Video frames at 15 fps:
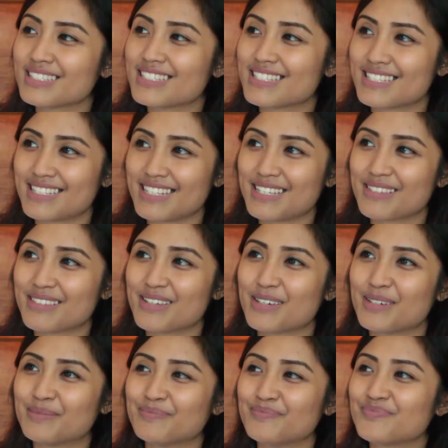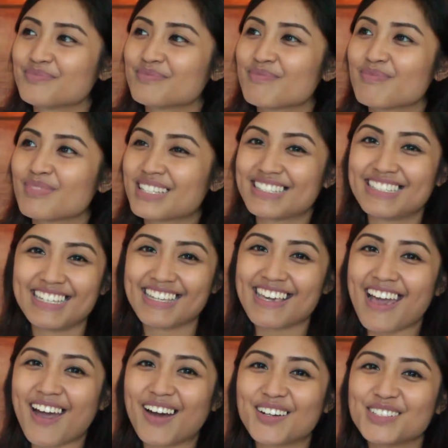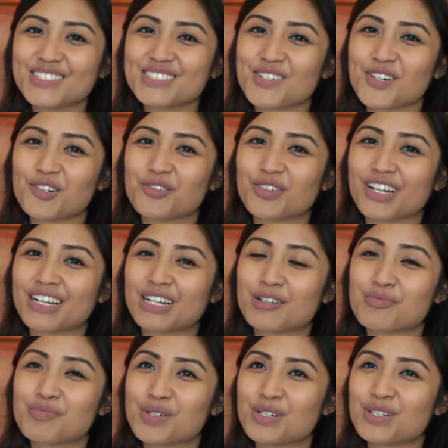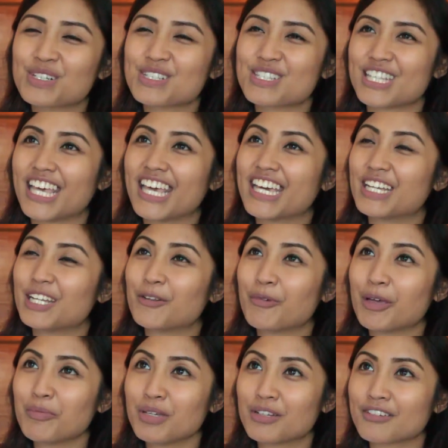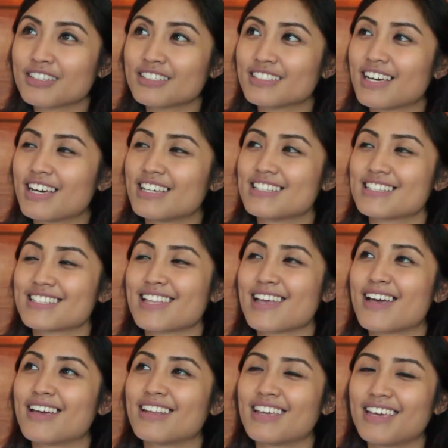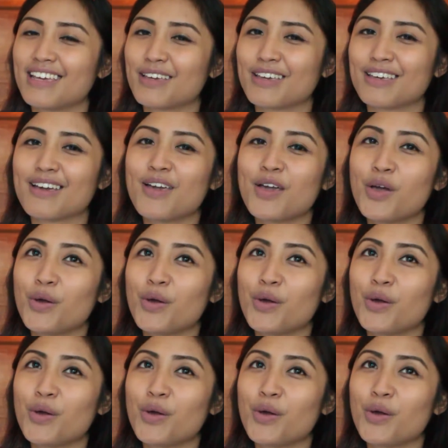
to see them geek out over books, and it made me realize that, hey,